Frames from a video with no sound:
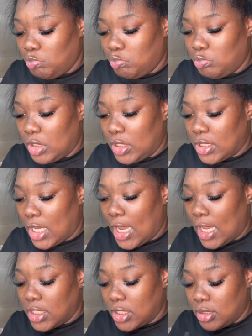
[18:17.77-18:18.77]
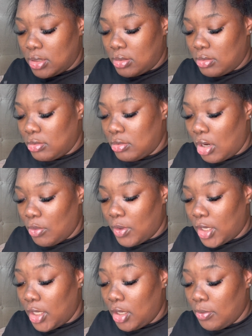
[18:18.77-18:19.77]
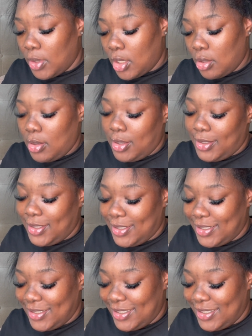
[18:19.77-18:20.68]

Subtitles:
because I just don't want to deal with it.